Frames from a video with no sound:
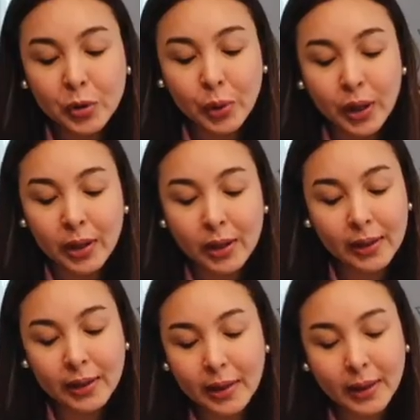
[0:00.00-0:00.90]
to
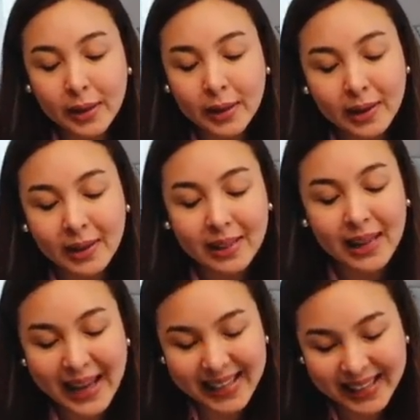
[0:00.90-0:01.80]
her
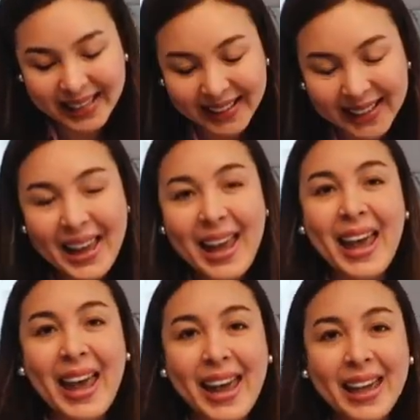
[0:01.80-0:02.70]
liking,
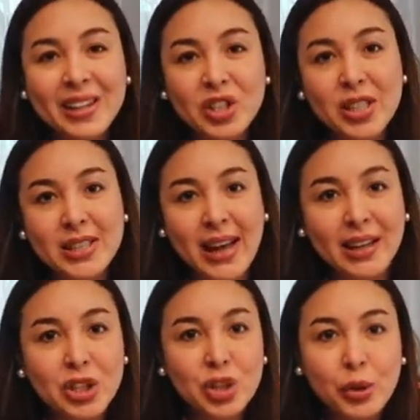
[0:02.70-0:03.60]
and she's
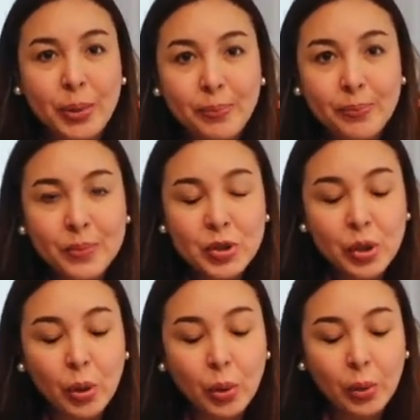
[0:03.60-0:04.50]
added shrimp.
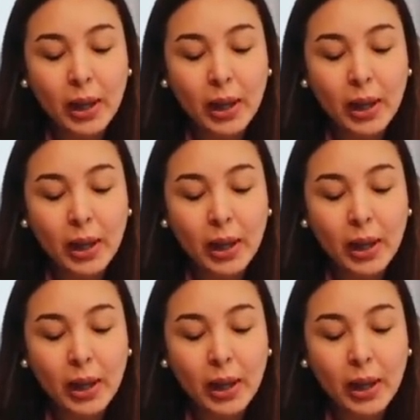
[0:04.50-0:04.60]
So